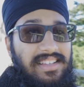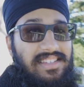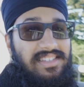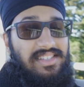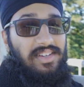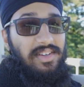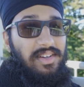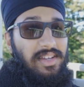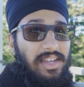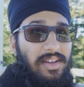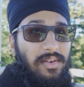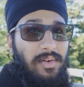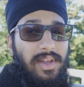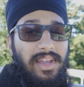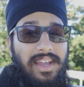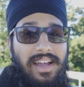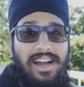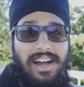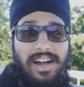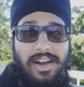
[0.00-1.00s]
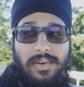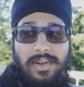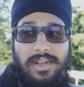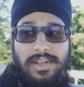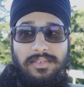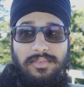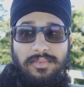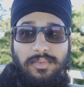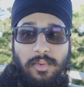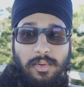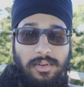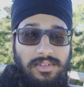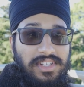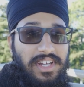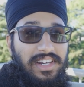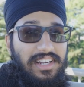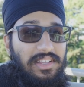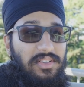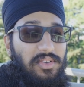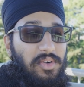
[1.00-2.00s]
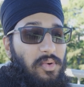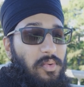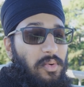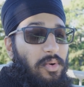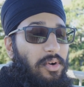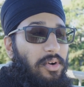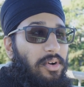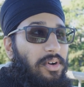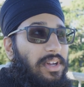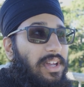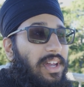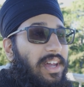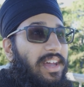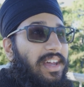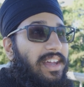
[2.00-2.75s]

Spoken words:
so here we are. We've done a little walk